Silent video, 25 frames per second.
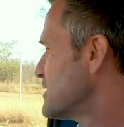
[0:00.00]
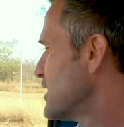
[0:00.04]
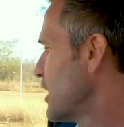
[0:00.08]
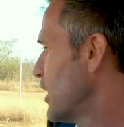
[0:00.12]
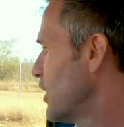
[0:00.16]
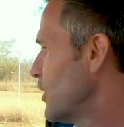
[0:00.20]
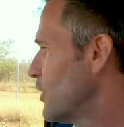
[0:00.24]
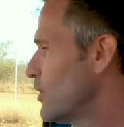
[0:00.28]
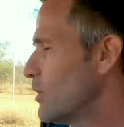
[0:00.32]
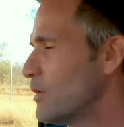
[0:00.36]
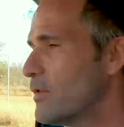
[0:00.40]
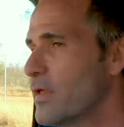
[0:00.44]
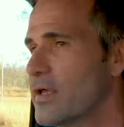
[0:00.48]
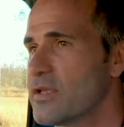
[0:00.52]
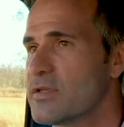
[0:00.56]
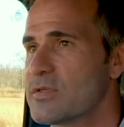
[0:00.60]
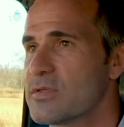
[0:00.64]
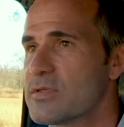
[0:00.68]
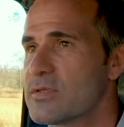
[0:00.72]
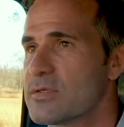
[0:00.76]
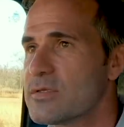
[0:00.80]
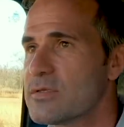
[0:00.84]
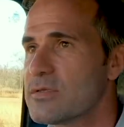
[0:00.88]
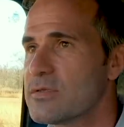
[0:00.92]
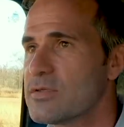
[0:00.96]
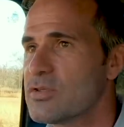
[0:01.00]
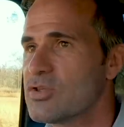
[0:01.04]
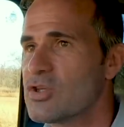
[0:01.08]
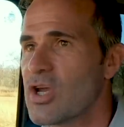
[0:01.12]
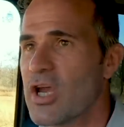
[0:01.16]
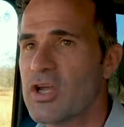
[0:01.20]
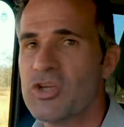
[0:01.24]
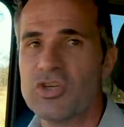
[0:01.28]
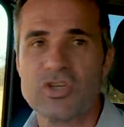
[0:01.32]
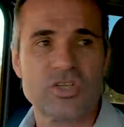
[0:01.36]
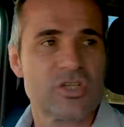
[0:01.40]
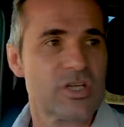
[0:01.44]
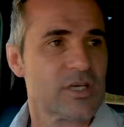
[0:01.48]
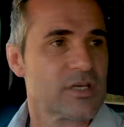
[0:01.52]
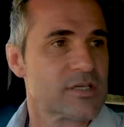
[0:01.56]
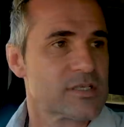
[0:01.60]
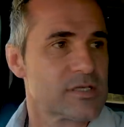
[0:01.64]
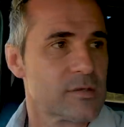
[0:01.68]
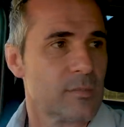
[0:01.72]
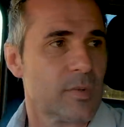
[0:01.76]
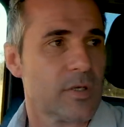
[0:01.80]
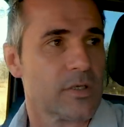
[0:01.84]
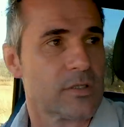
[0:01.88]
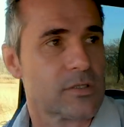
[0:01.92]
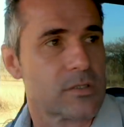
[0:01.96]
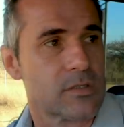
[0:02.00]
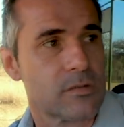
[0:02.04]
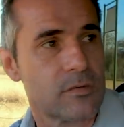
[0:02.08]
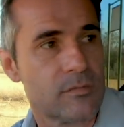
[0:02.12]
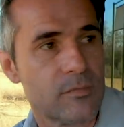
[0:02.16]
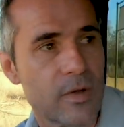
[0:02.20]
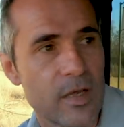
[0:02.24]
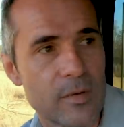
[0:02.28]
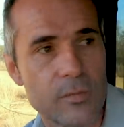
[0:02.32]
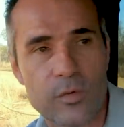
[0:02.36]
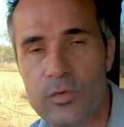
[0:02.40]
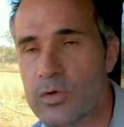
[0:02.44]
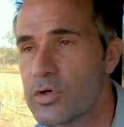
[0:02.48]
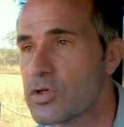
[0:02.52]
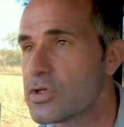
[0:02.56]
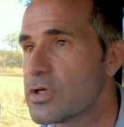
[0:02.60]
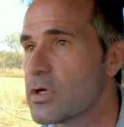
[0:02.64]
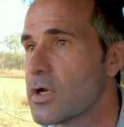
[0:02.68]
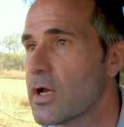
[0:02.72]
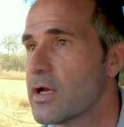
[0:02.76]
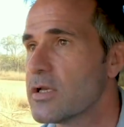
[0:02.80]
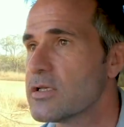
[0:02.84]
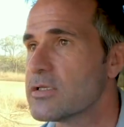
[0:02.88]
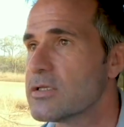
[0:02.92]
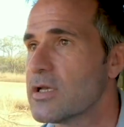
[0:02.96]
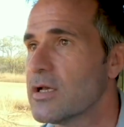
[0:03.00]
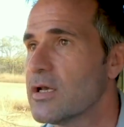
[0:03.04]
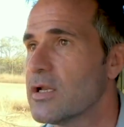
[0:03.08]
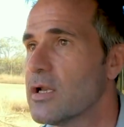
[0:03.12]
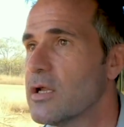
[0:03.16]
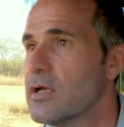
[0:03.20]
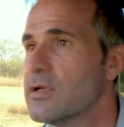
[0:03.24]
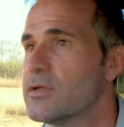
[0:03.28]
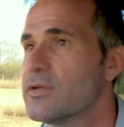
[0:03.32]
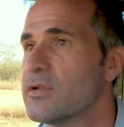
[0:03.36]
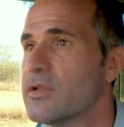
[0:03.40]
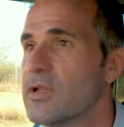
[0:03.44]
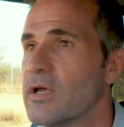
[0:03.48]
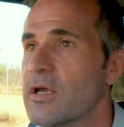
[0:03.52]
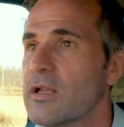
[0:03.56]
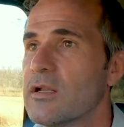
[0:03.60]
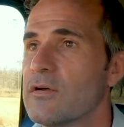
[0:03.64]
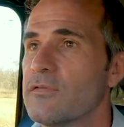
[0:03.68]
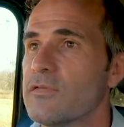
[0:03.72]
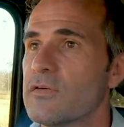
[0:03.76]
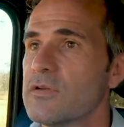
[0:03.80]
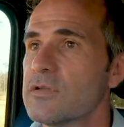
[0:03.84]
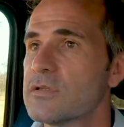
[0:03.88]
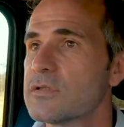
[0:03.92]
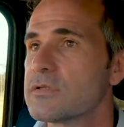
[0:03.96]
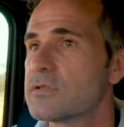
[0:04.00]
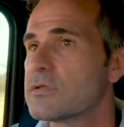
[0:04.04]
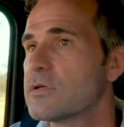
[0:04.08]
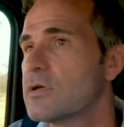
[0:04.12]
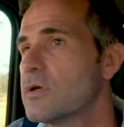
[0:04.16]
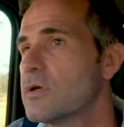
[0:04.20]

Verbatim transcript: so let's change things a bit. Maybe we should go and say hello to the elephants.